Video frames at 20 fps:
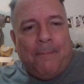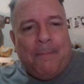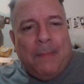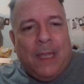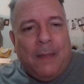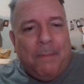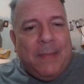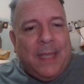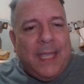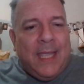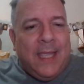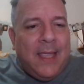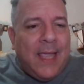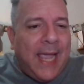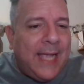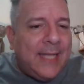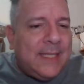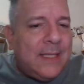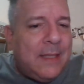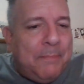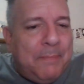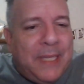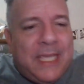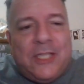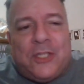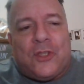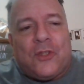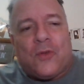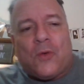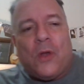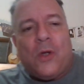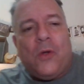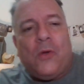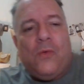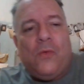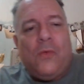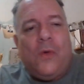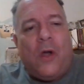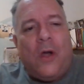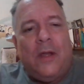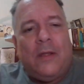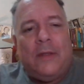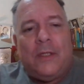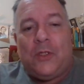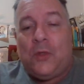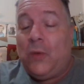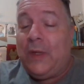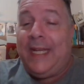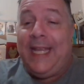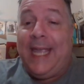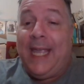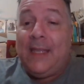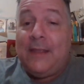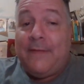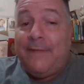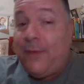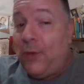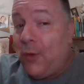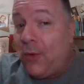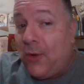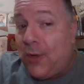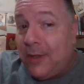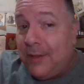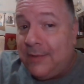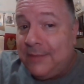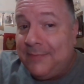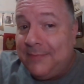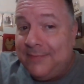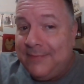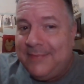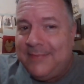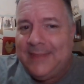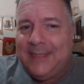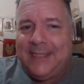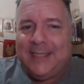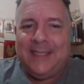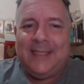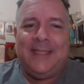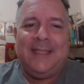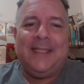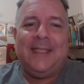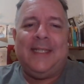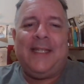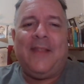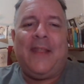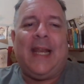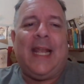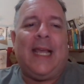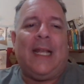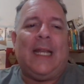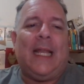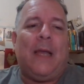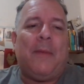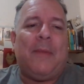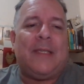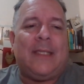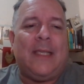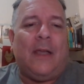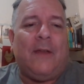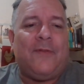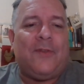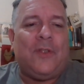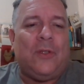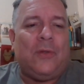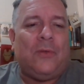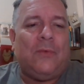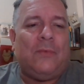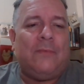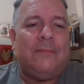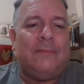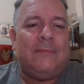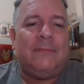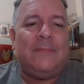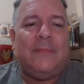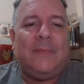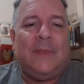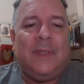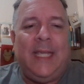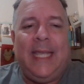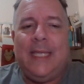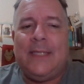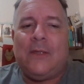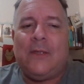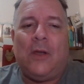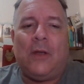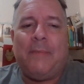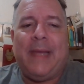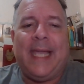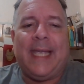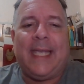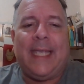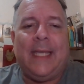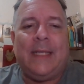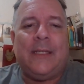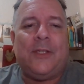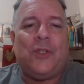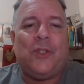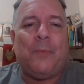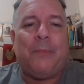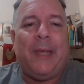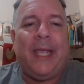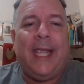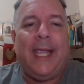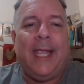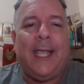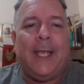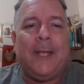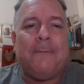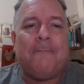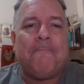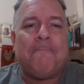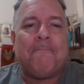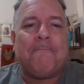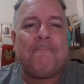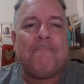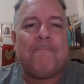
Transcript: Meet me at the bistro on the 28th floor. Then I allow myself to ease on back into Japan.